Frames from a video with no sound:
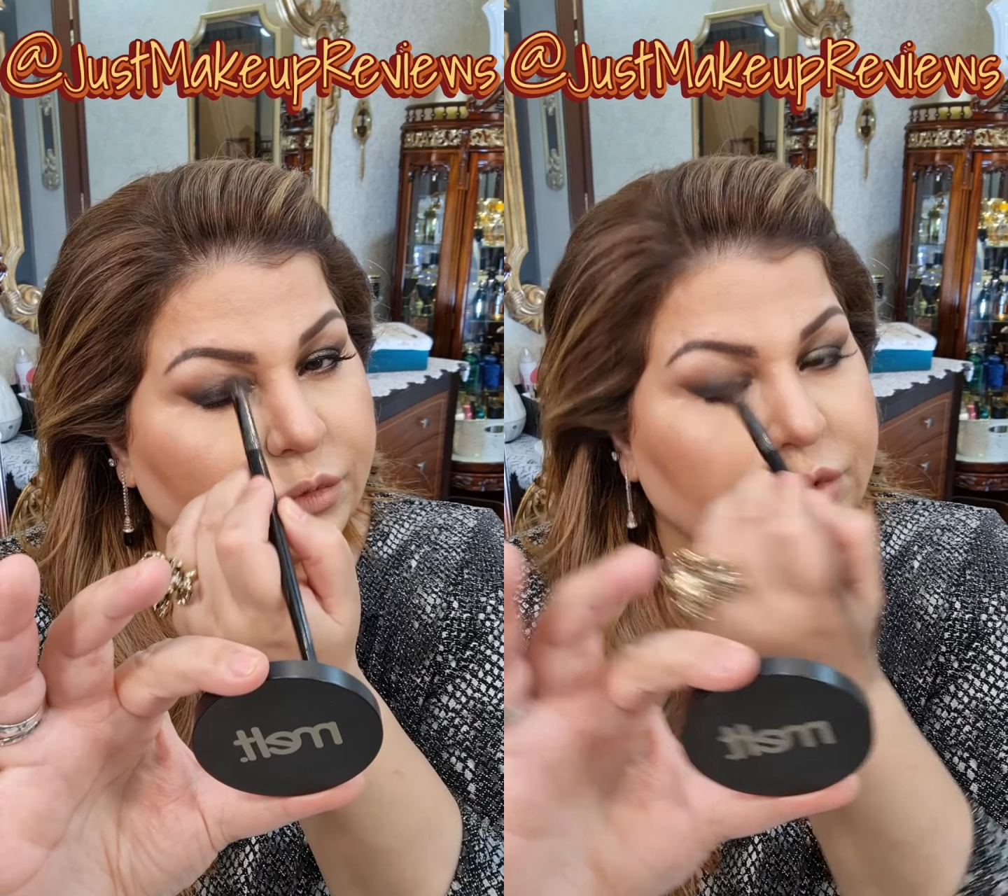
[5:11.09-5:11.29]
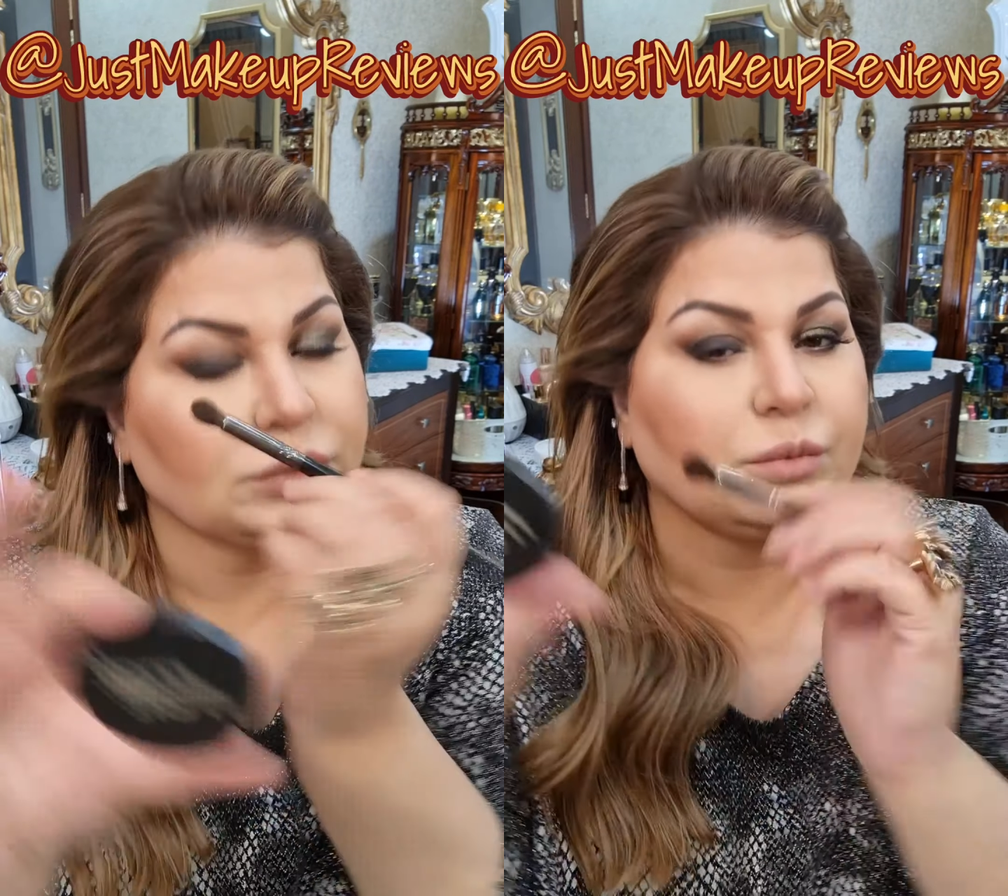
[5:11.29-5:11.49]

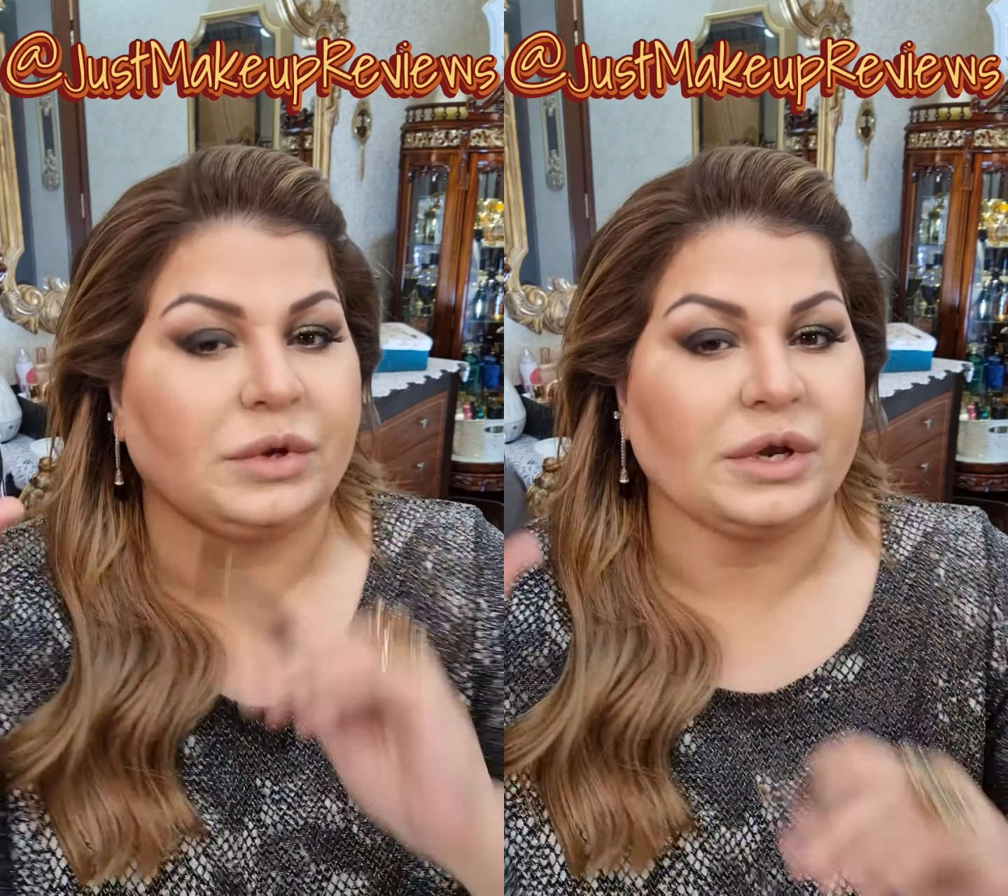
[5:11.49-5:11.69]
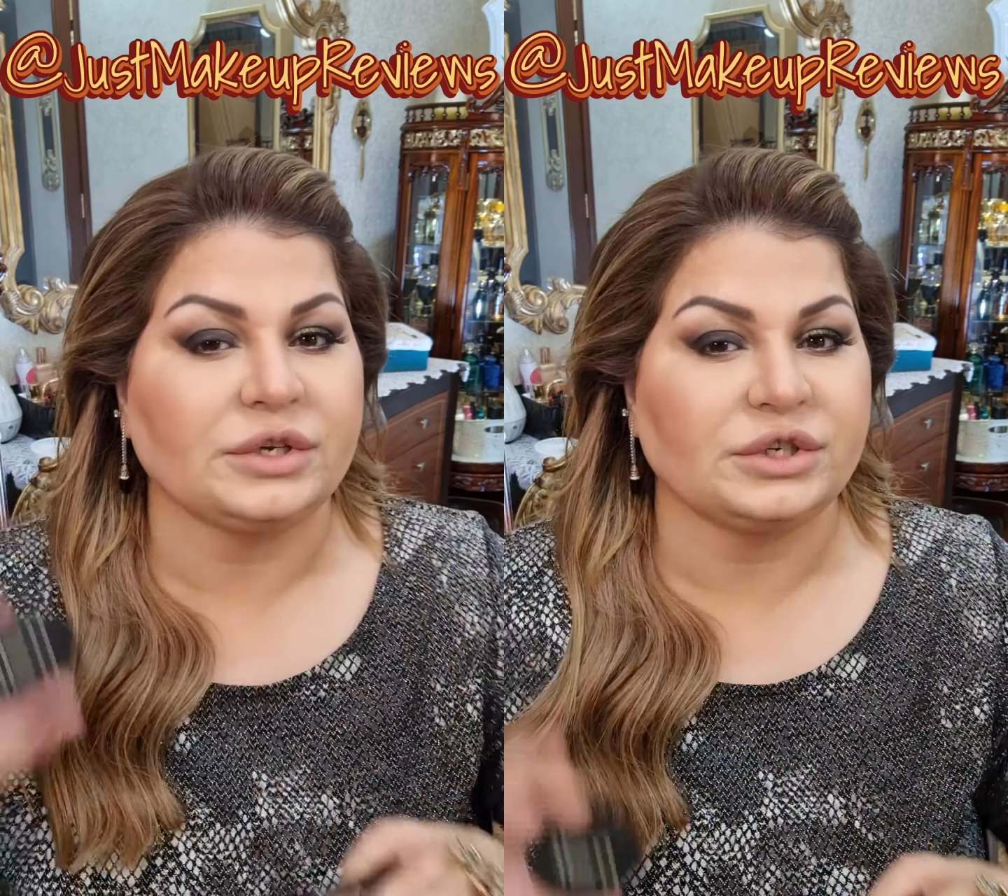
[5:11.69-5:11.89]
So
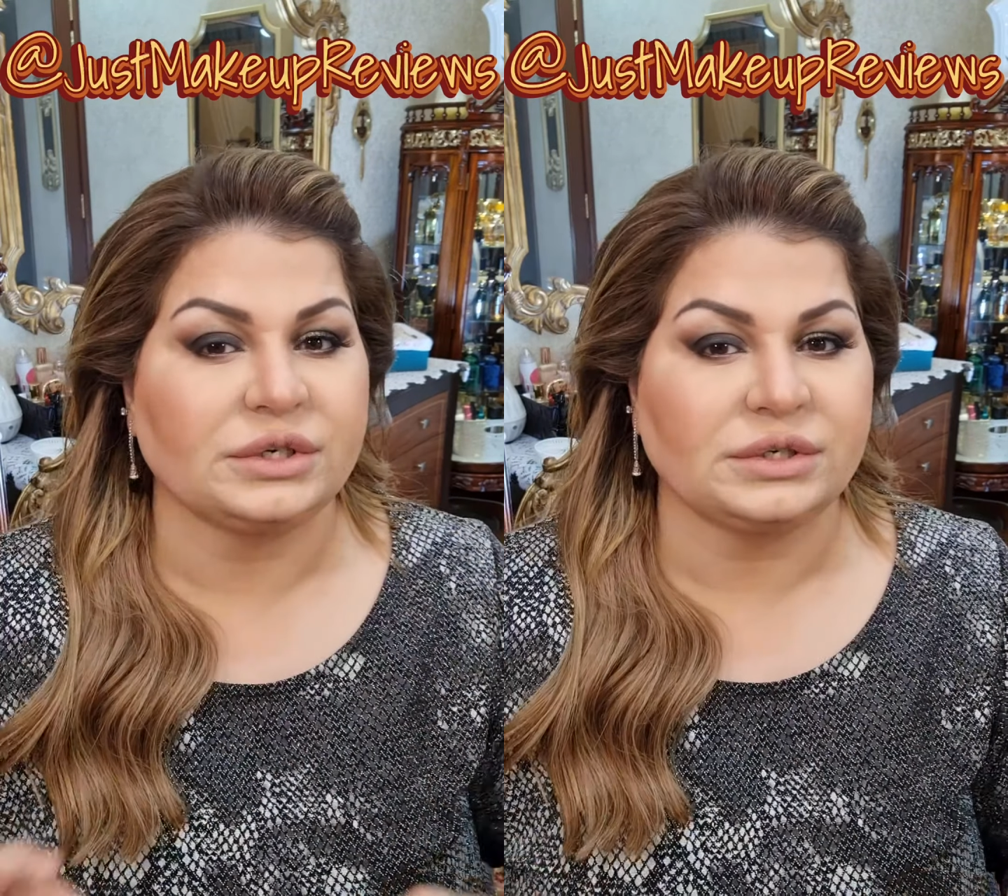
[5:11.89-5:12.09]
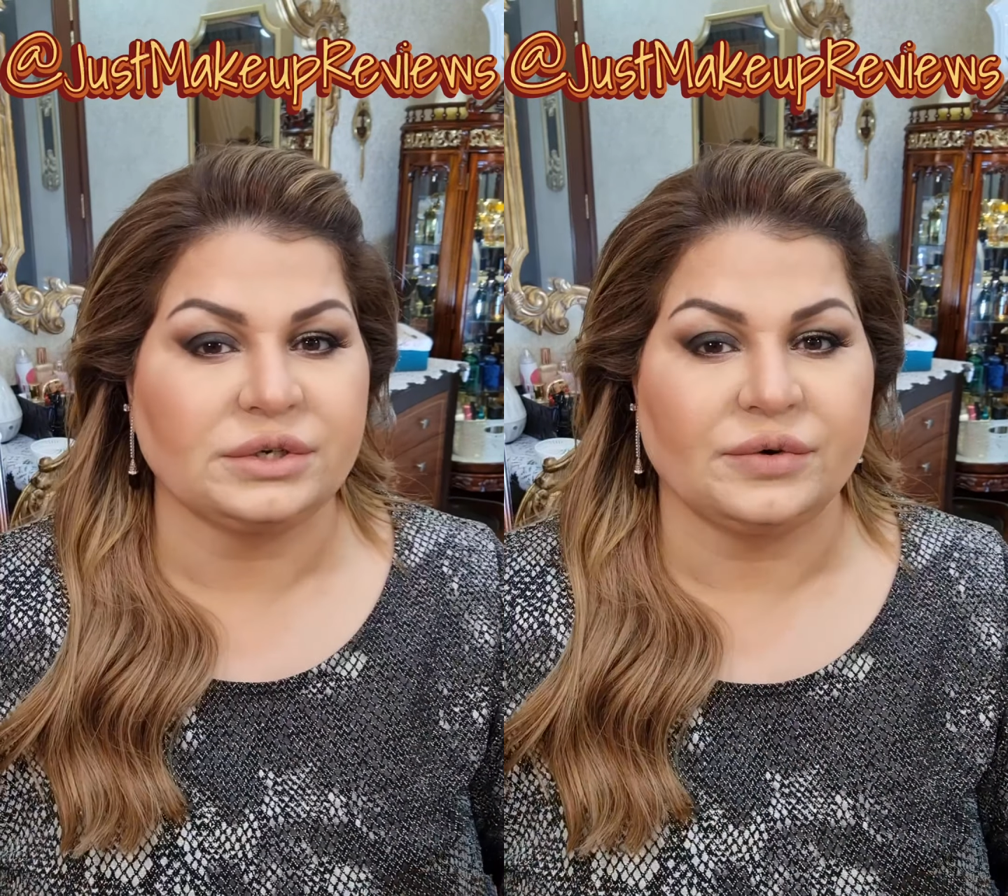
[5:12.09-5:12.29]
we are
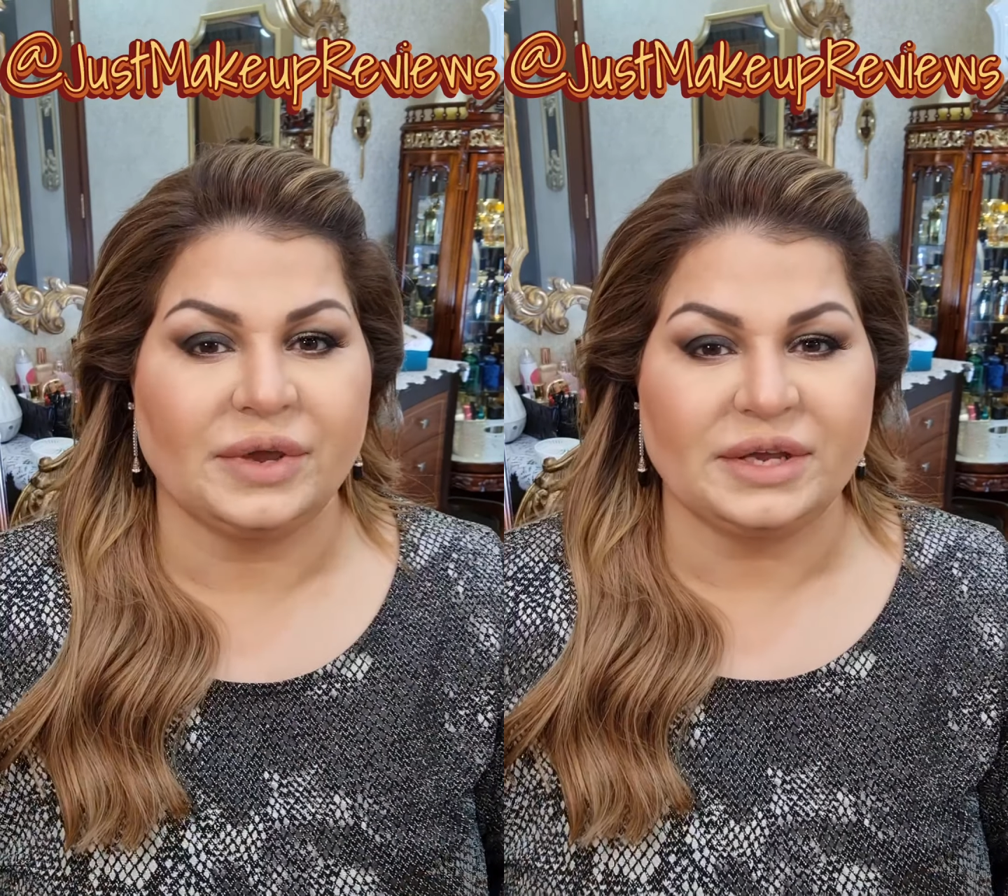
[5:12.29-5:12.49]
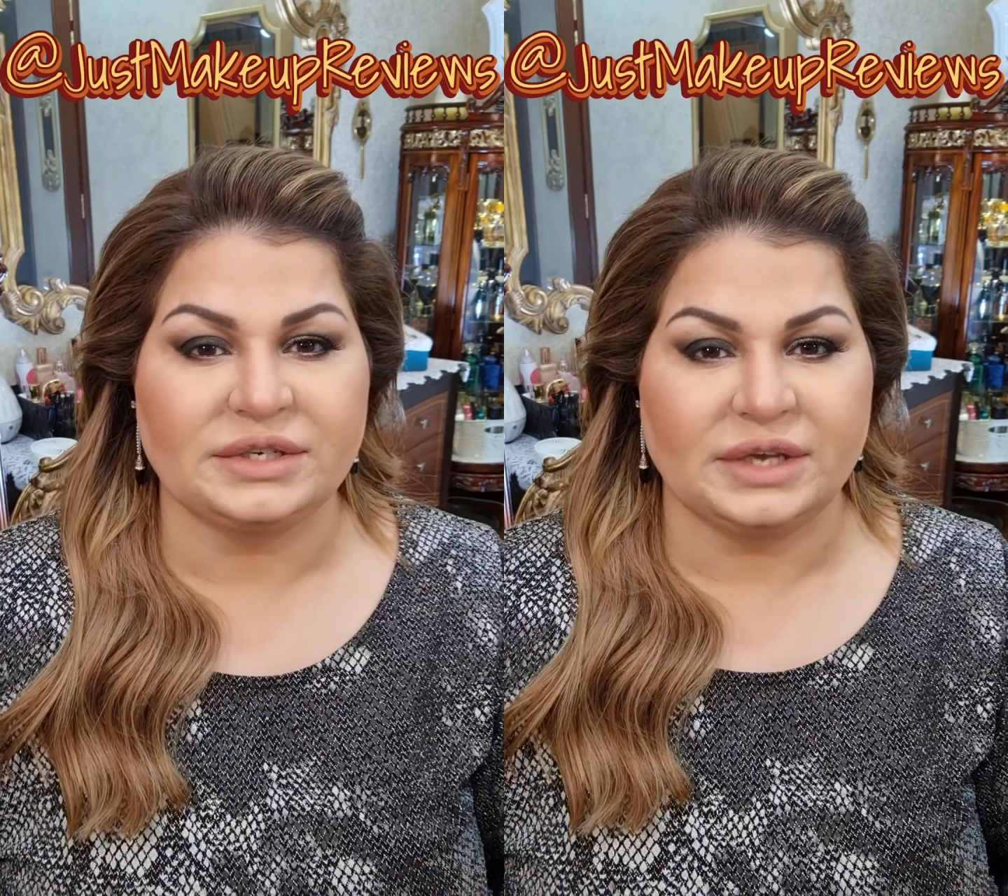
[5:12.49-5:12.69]
just
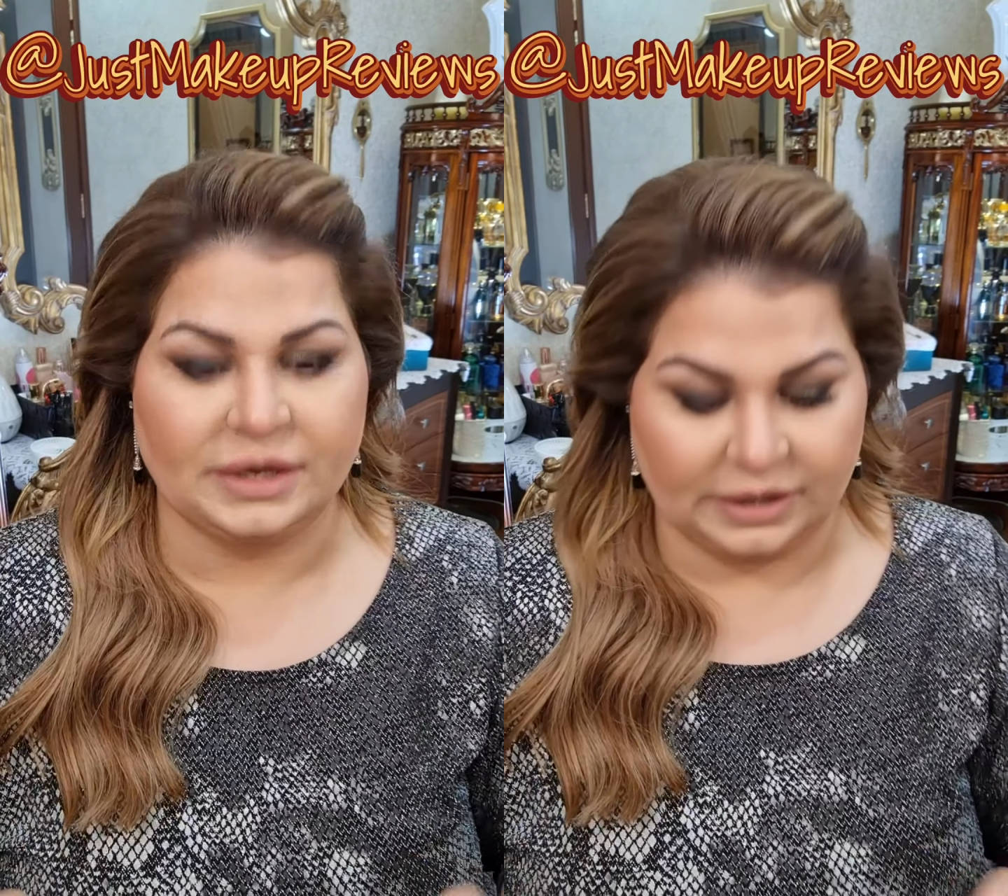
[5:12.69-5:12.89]
creating